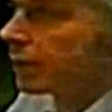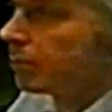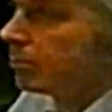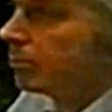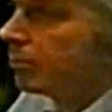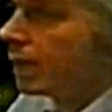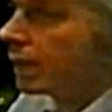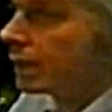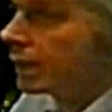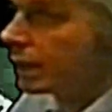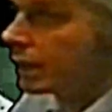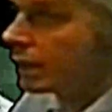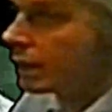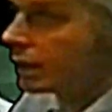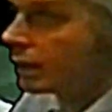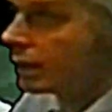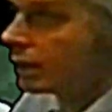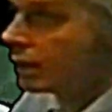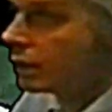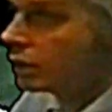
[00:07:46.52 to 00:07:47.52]
money,
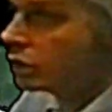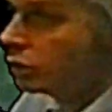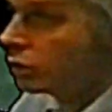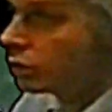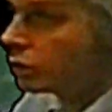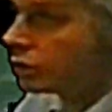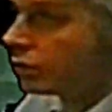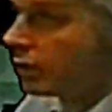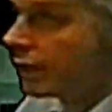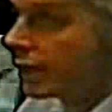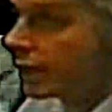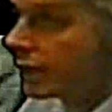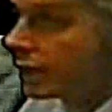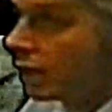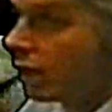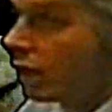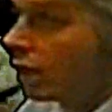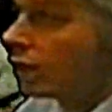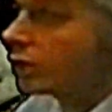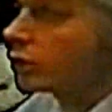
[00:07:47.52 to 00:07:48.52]
your credit
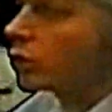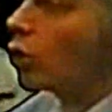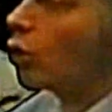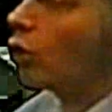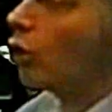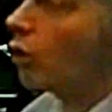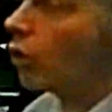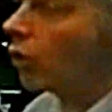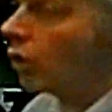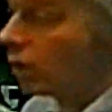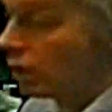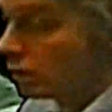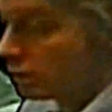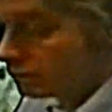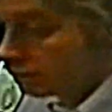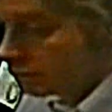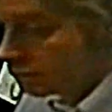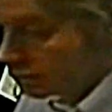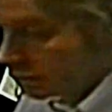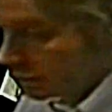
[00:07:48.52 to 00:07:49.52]
card or
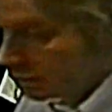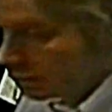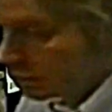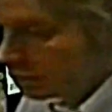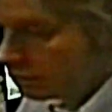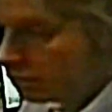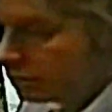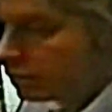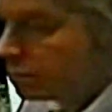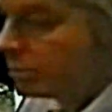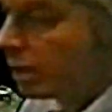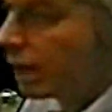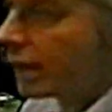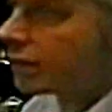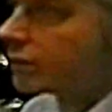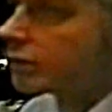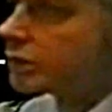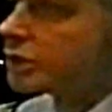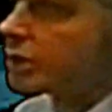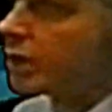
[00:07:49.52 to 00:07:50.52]
the
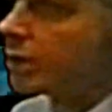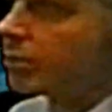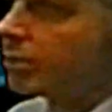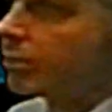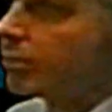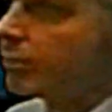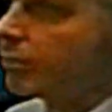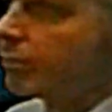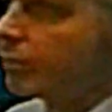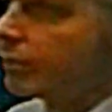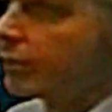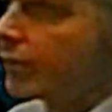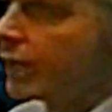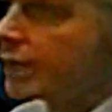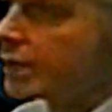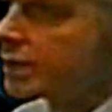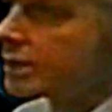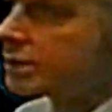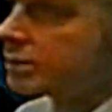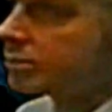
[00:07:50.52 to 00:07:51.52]
microchip
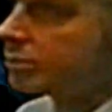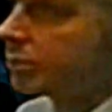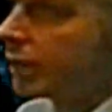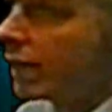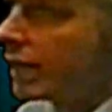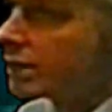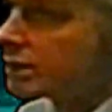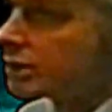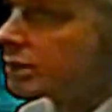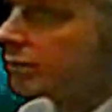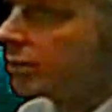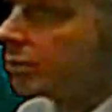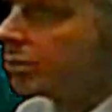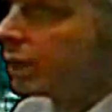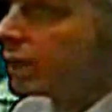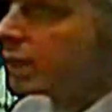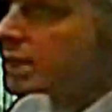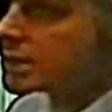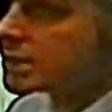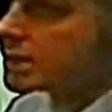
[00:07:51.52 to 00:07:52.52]
that is planned to
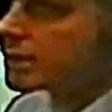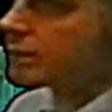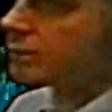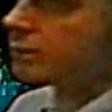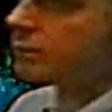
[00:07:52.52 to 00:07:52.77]
replace it?